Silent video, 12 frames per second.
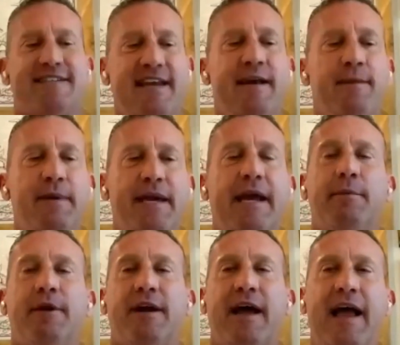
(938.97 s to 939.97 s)
to say, being
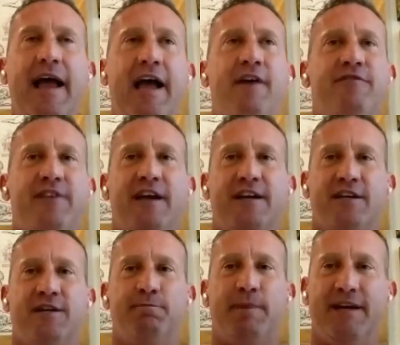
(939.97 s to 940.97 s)
able to have that
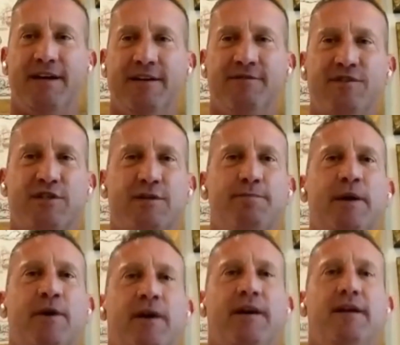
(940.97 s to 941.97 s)
competitive
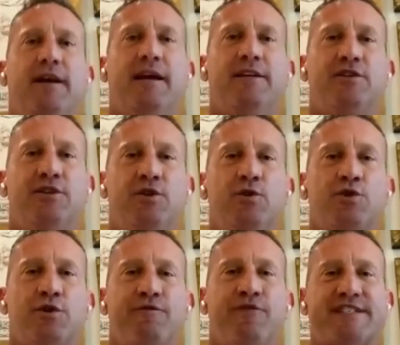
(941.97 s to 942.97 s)
spirit and to use
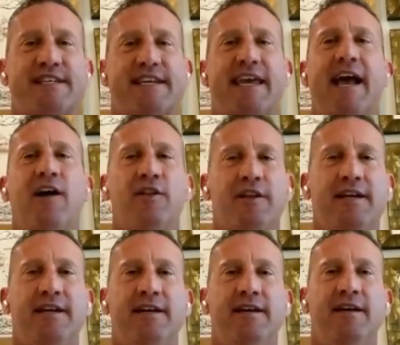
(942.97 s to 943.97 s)
your
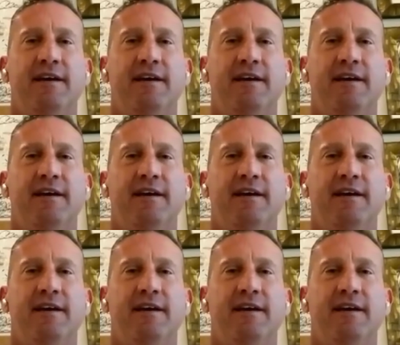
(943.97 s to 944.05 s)
physicality,